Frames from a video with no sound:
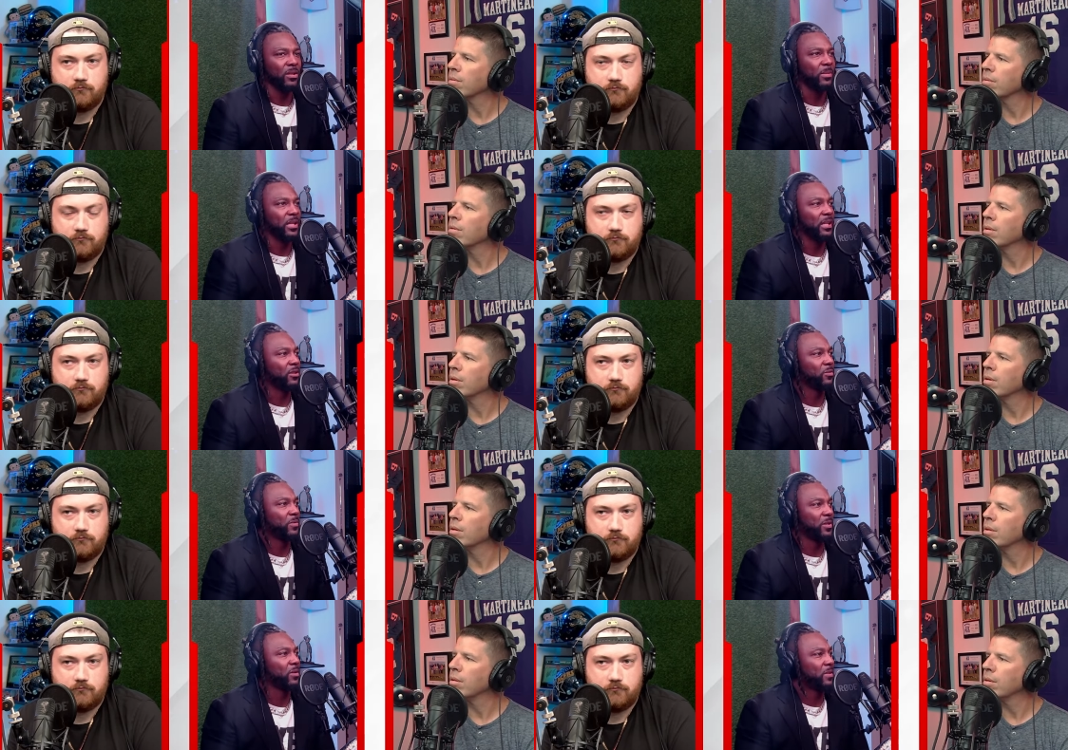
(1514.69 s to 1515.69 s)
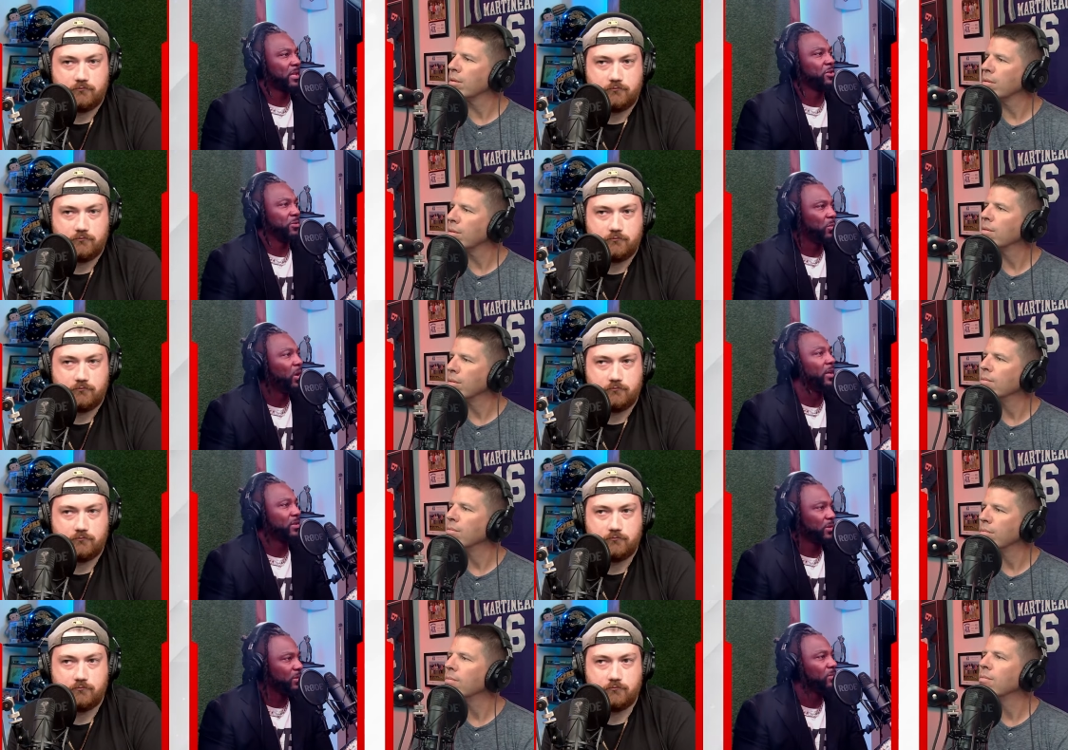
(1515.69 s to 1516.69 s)
Speaker 1: gonna be getting those results that you want
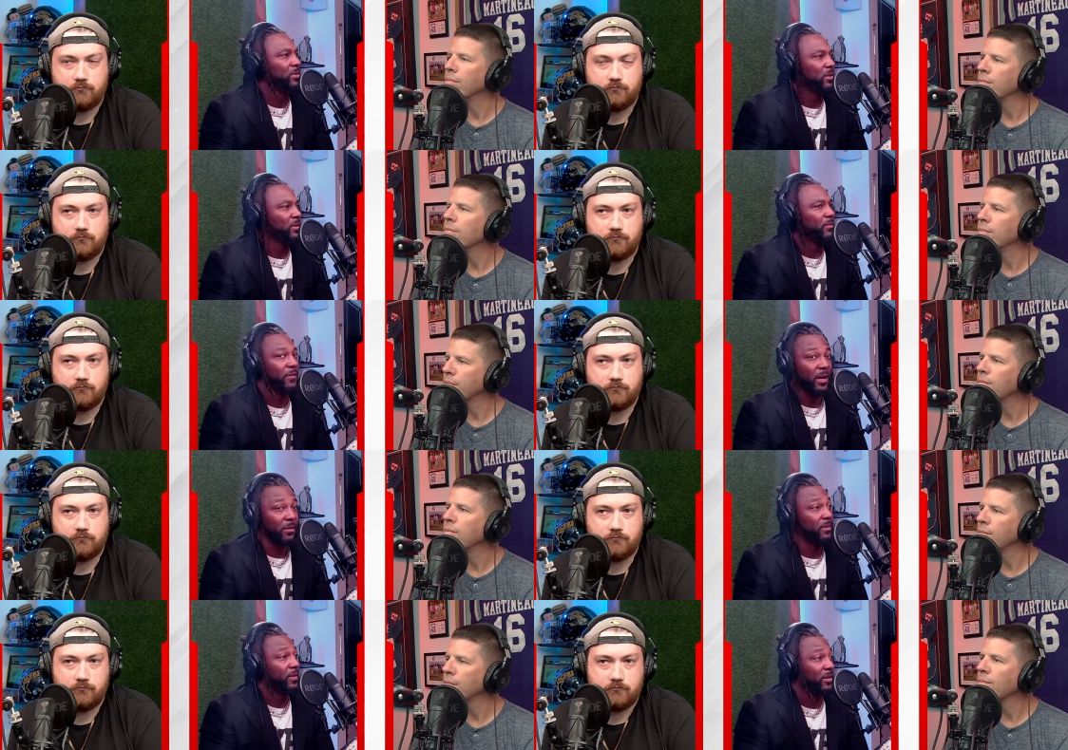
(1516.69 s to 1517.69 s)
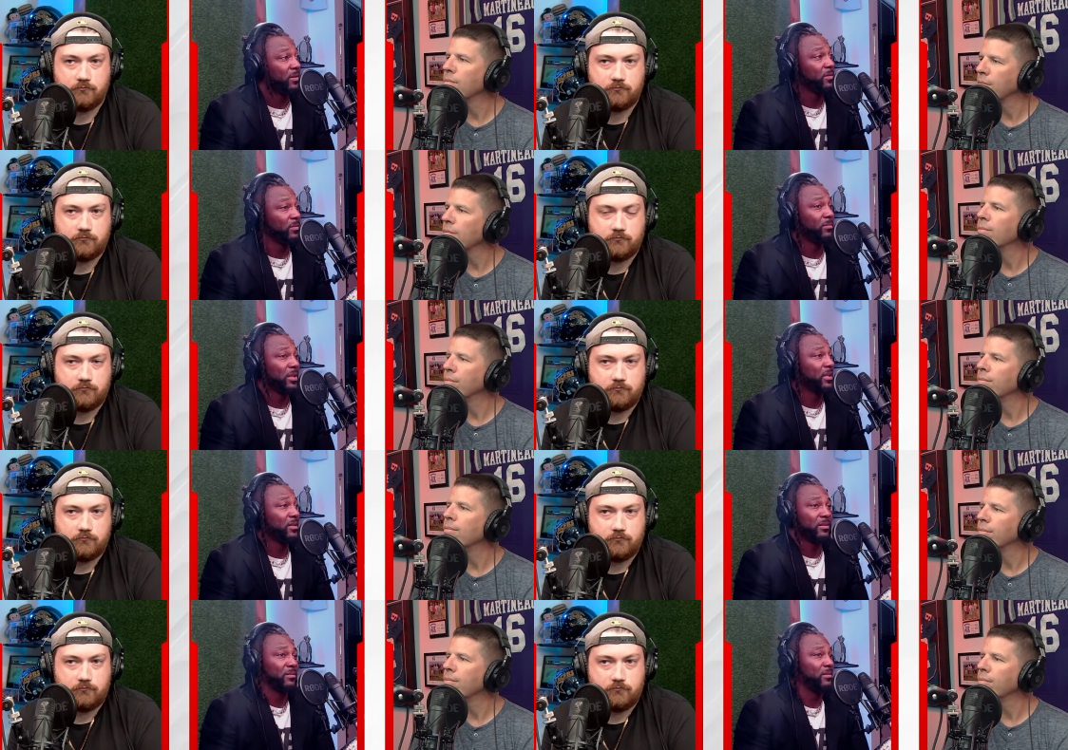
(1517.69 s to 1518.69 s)
soon, very very soon
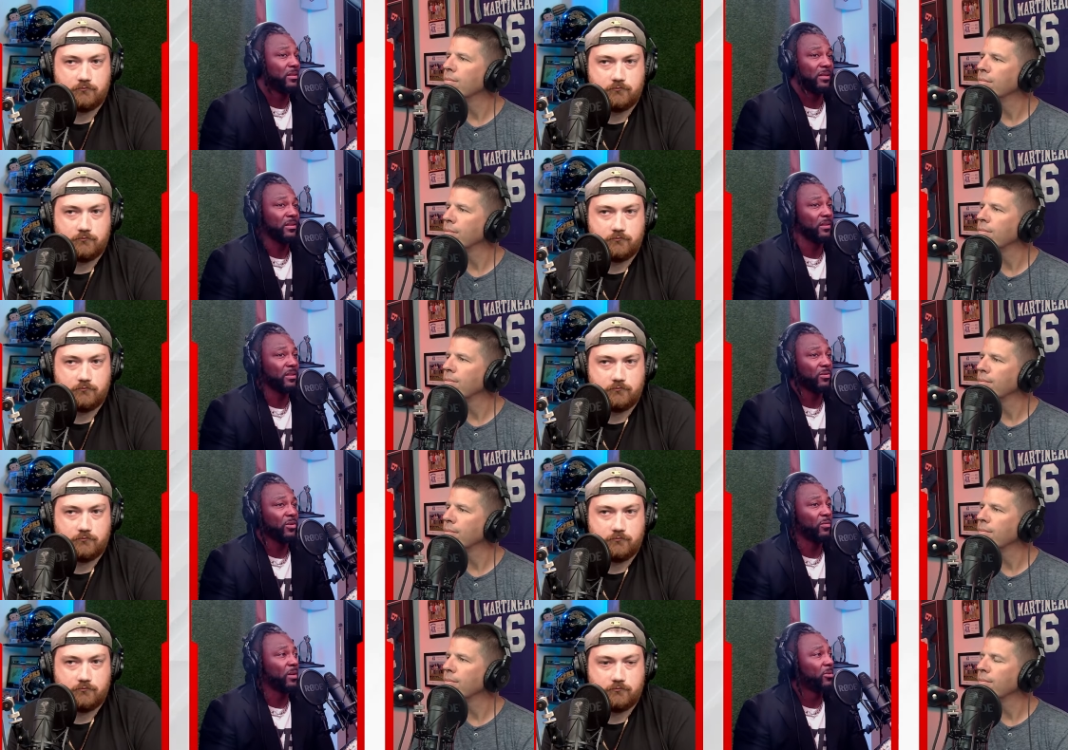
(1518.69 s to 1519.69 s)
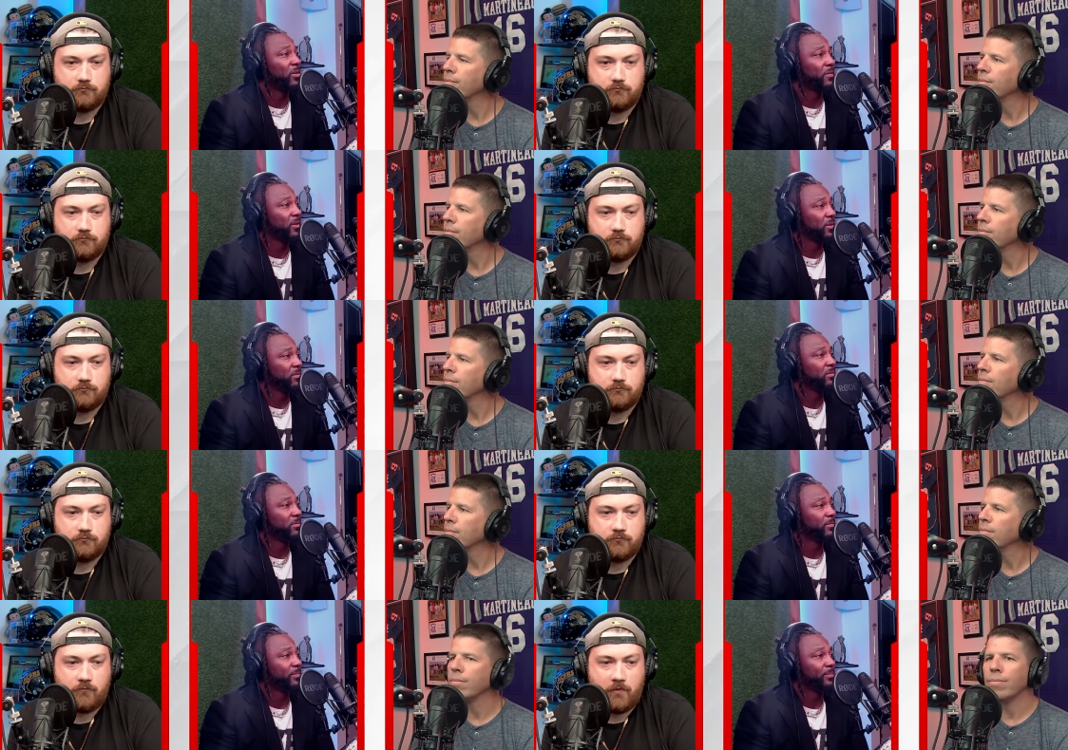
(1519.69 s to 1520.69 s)
because it's just it's gonna rub off on
Speaker 2: you.
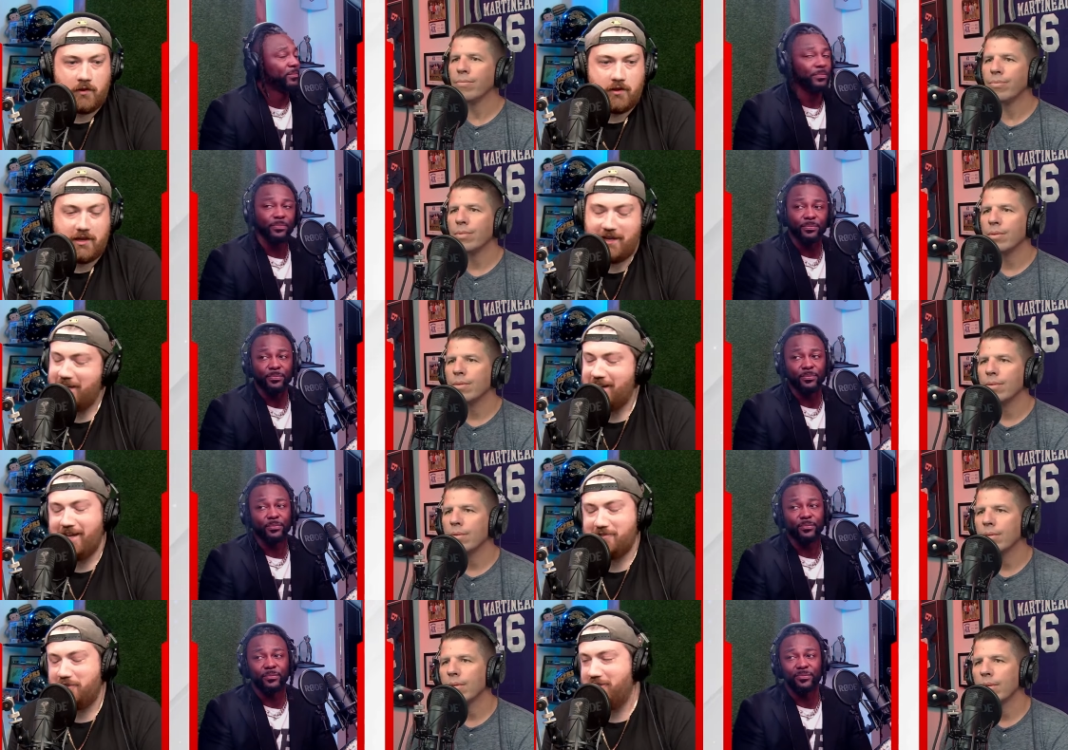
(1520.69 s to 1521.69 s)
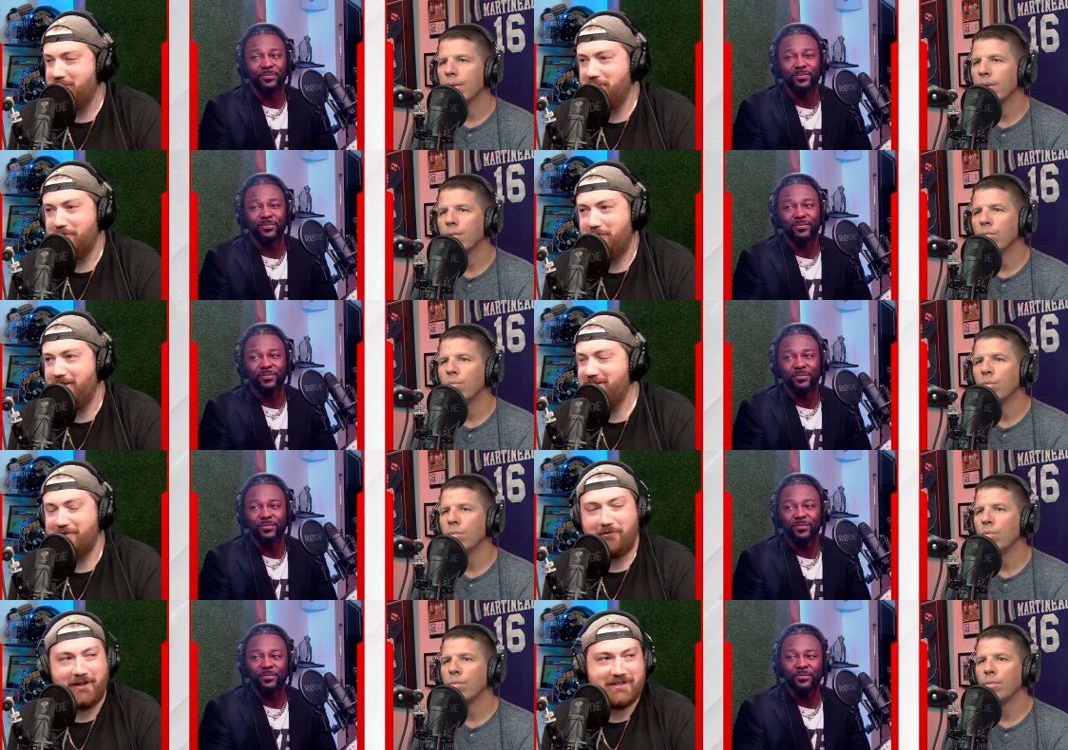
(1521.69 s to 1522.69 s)
I gotta ask you because you're the face
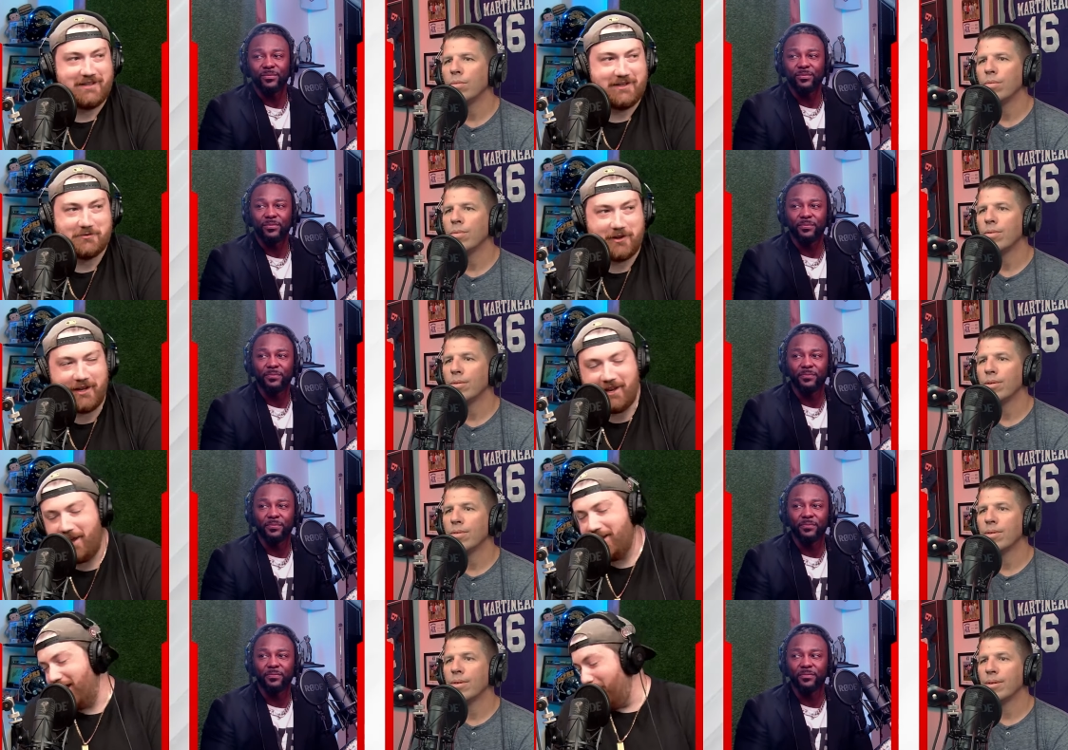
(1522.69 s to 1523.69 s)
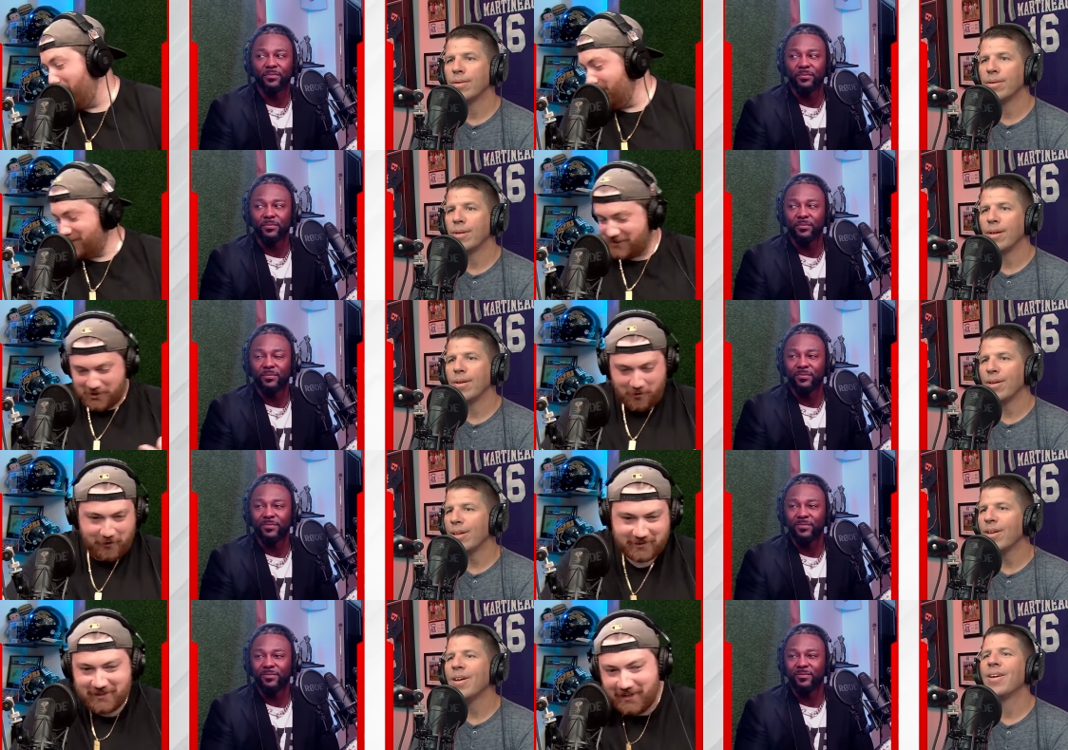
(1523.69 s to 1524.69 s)
of the franchise, right? I, I wasn't sure if I was
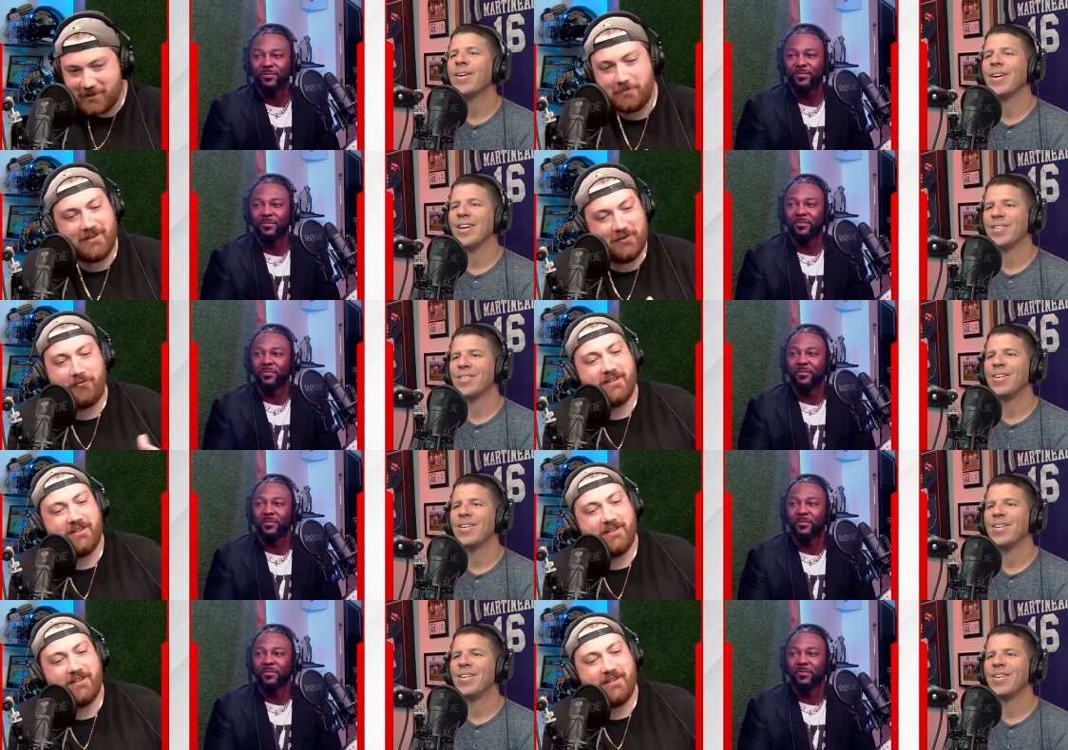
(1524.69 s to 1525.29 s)
gonna ask, but you're the